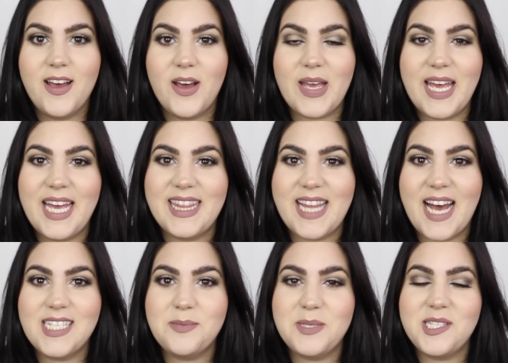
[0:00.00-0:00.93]
Okay, and
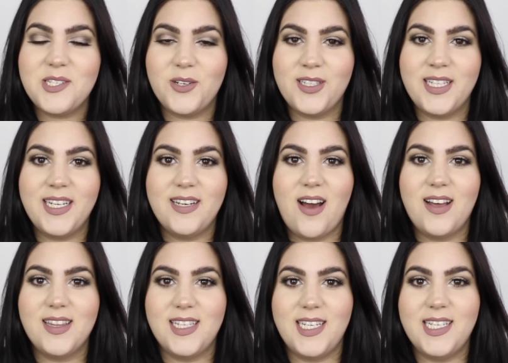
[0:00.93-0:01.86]
last but certainly
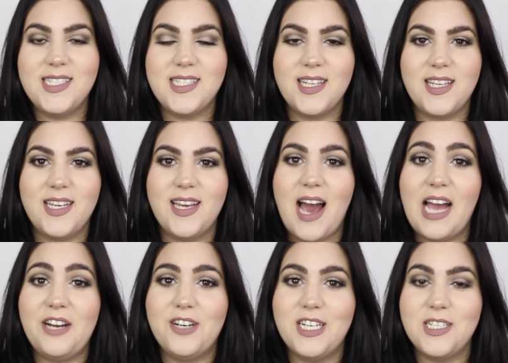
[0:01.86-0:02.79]
not least, the
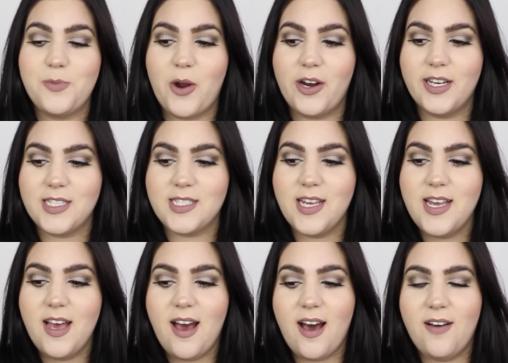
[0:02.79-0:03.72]
higher end product
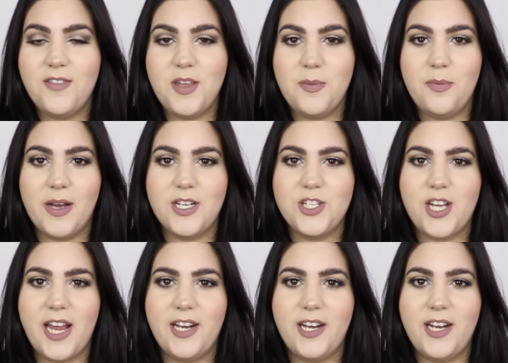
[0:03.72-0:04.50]
of the bunch.